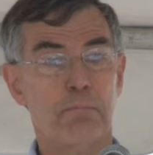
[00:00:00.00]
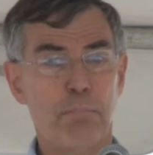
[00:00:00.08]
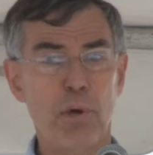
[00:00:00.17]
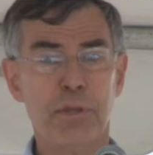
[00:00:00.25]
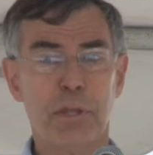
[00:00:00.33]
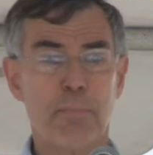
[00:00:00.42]

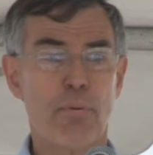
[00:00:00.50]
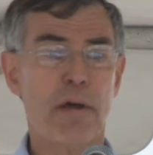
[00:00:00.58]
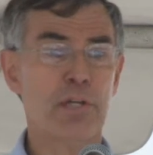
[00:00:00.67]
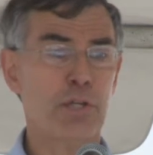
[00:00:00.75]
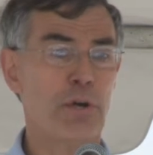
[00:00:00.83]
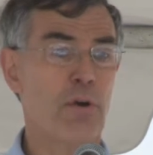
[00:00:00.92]
put the
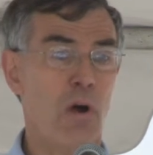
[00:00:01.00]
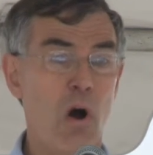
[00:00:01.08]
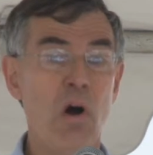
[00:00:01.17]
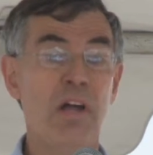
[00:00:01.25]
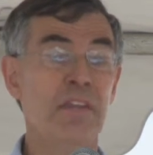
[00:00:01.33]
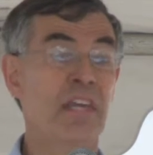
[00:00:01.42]
pressure
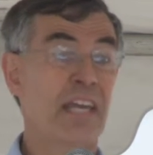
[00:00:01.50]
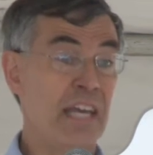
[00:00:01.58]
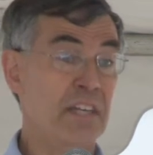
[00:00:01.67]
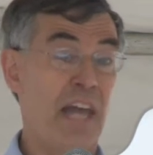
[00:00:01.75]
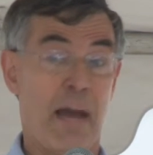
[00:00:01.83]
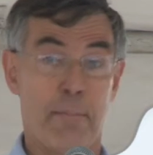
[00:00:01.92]
on the
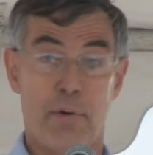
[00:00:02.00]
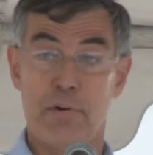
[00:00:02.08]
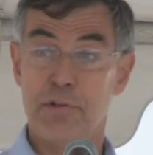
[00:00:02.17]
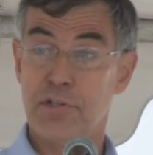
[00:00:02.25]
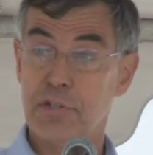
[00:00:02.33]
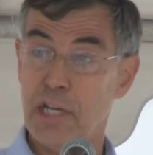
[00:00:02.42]

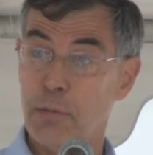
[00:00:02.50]
kidnappers.